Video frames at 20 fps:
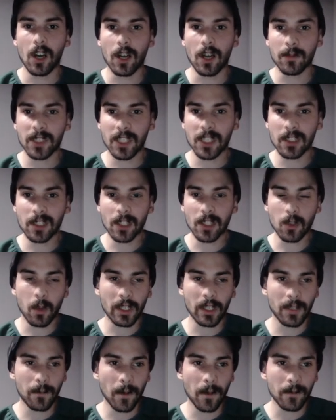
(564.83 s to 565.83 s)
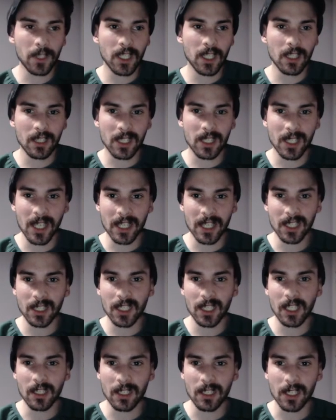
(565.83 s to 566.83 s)
since the
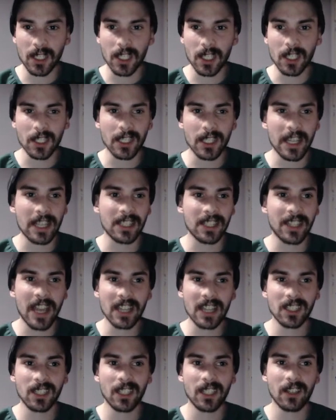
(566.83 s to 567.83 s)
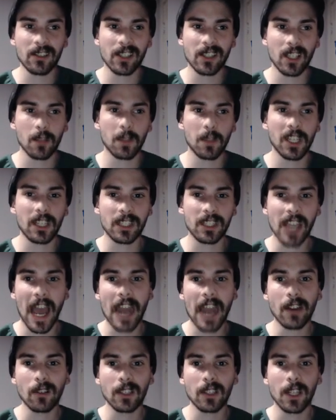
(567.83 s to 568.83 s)
2015-16 season, as next year it's going to be
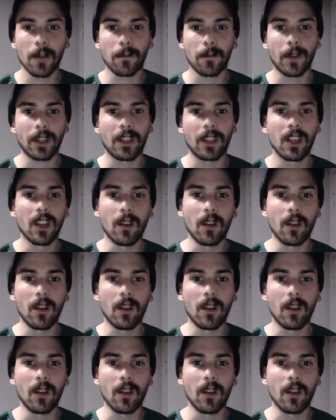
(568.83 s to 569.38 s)
entirely different.